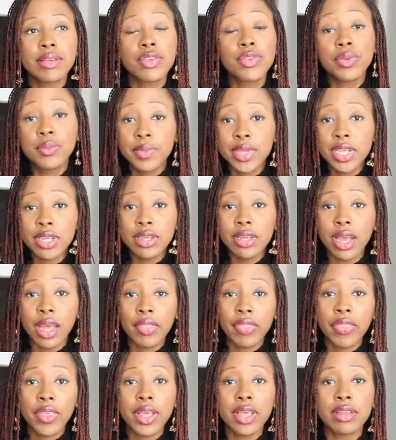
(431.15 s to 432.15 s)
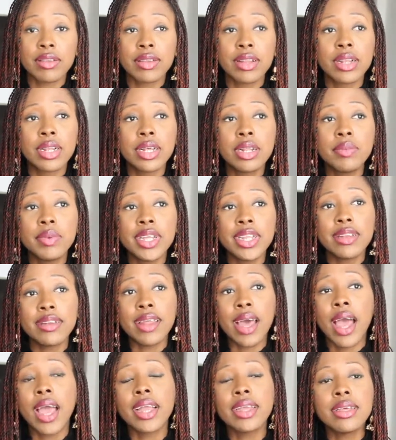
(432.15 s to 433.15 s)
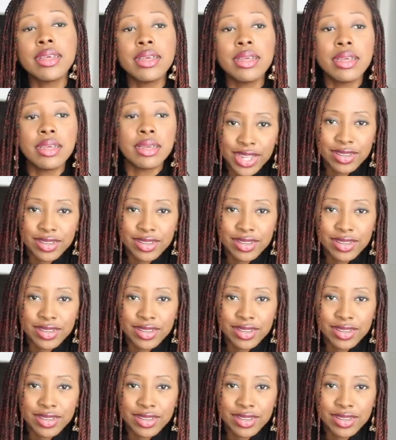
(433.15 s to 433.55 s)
To me, I think it's a little bit tacky.